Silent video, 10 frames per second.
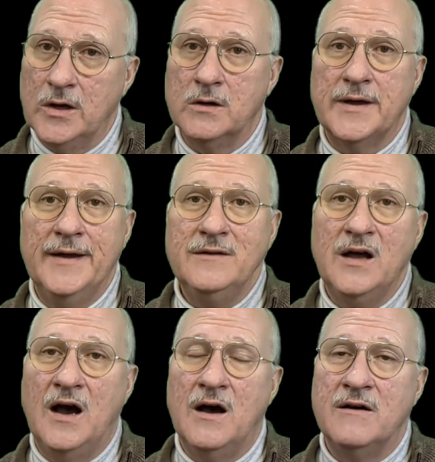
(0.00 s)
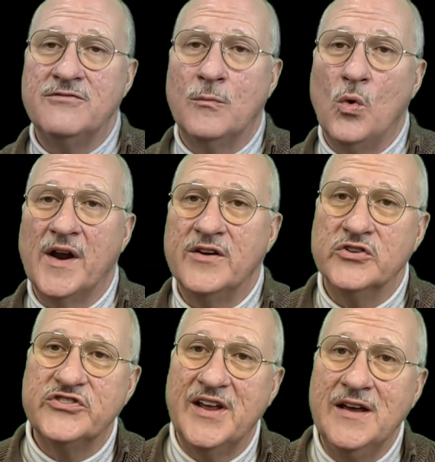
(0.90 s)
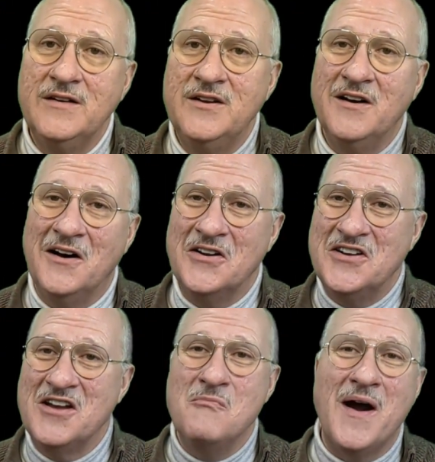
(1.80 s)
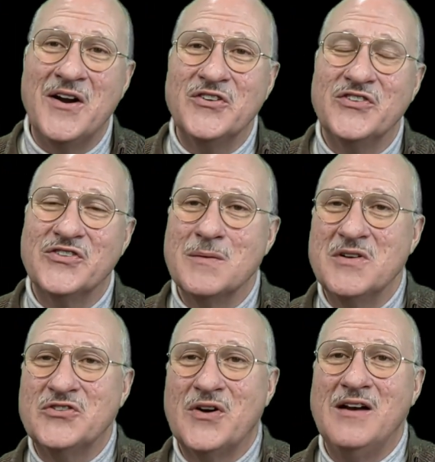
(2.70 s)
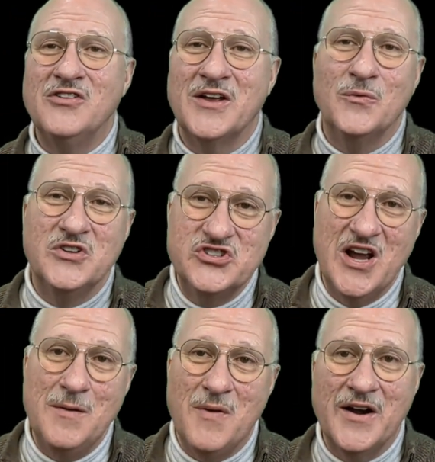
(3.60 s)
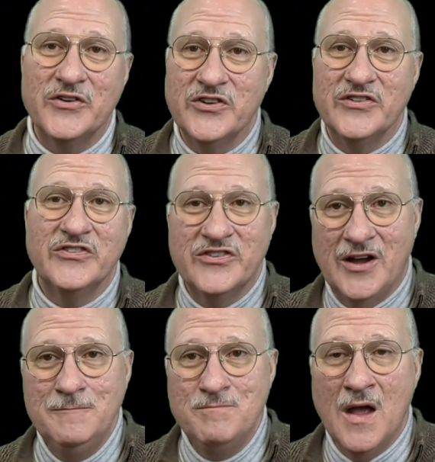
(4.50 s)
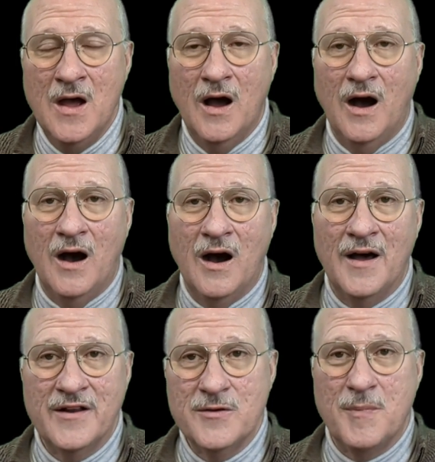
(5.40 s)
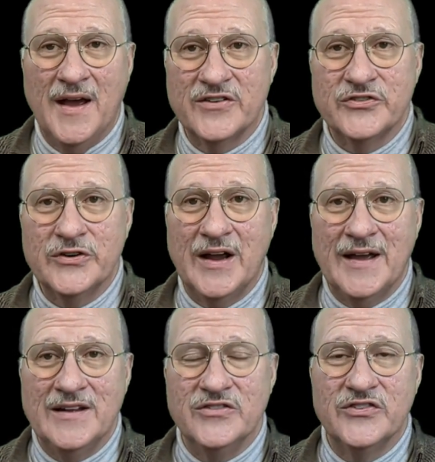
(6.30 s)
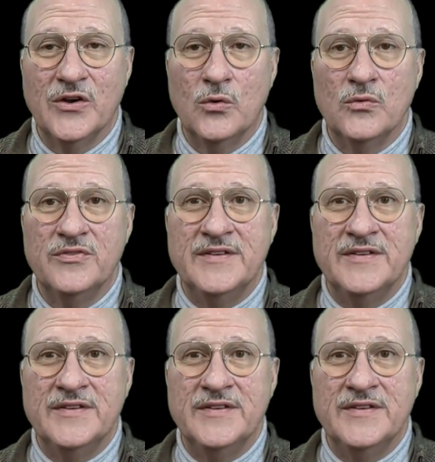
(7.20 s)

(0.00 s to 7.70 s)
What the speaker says: Okay, from what I understand, Dave Myers is going to be traveling with Chad Myers, his son, another pastor, and so